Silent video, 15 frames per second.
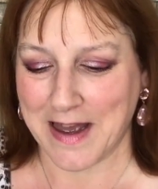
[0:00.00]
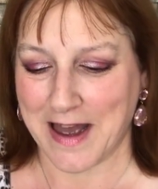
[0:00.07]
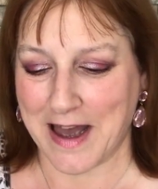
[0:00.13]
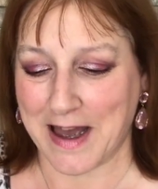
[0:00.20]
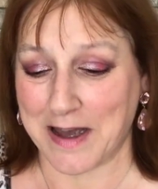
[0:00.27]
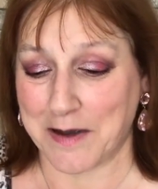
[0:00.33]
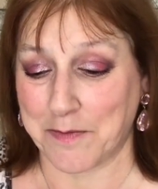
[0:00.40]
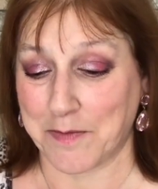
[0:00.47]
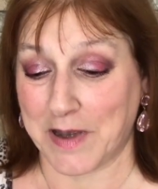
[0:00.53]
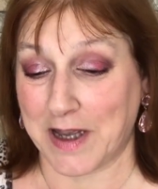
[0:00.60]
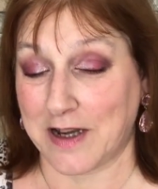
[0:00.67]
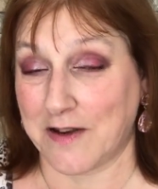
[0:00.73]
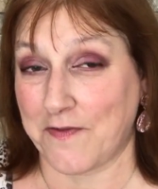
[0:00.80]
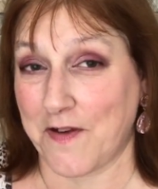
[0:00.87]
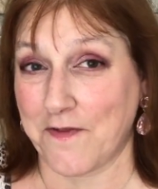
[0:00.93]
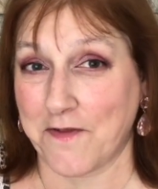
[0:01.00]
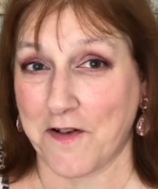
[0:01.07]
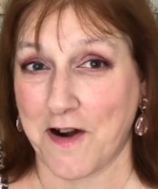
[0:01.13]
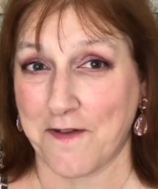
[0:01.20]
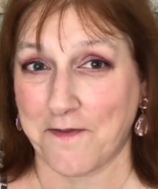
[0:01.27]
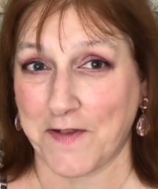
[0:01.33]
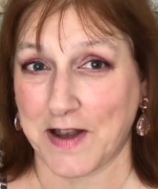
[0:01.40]
and if ever
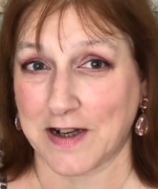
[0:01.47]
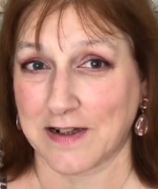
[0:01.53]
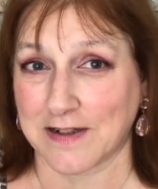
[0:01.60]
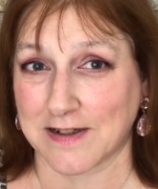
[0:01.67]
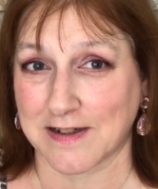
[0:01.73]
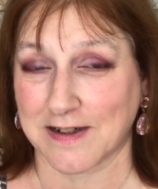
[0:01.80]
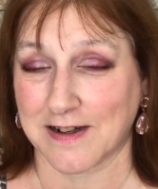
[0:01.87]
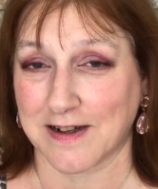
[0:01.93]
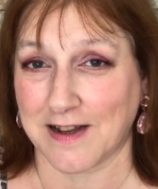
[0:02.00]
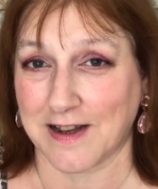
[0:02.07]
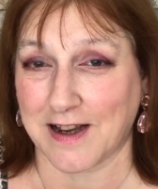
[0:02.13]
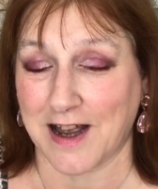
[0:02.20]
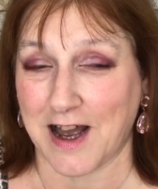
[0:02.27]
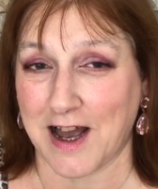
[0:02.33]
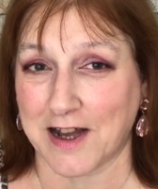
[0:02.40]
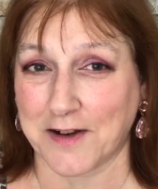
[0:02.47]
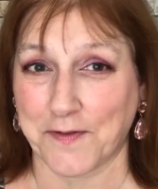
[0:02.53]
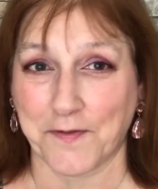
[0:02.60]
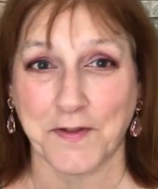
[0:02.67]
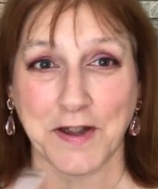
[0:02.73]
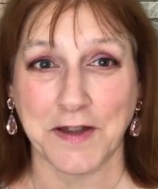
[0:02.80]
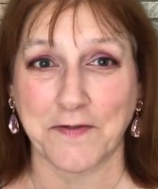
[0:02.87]
I felt like I had a
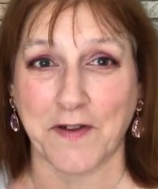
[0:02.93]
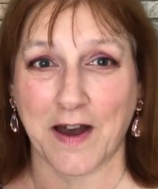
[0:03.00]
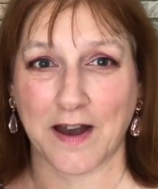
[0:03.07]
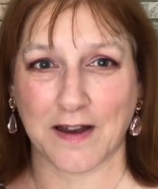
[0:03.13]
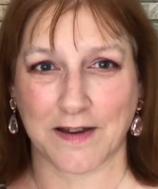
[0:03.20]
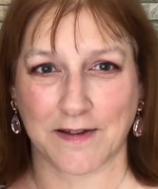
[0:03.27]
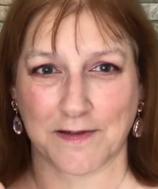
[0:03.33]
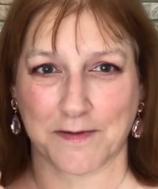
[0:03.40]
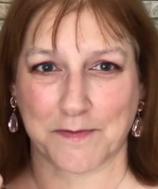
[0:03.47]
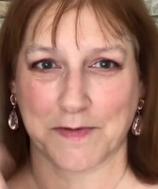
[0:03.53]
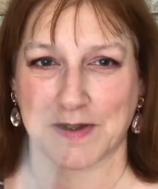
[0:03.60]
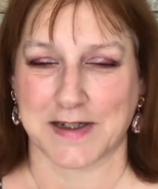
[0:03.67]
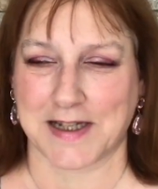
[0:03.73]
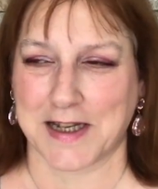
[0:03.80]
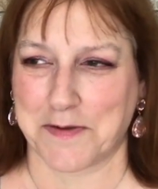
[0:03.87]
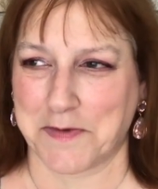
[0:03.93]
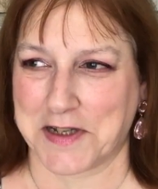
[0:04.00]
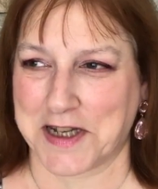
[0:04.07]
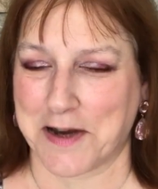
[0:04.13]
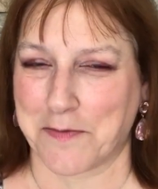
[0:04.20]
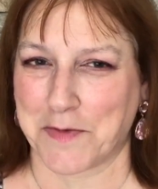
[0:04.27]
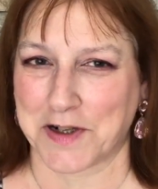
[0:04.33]
fever, I take my
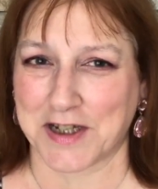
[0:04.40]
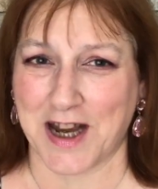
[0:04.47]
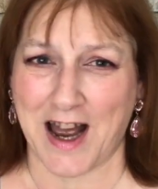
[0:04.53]
temperature.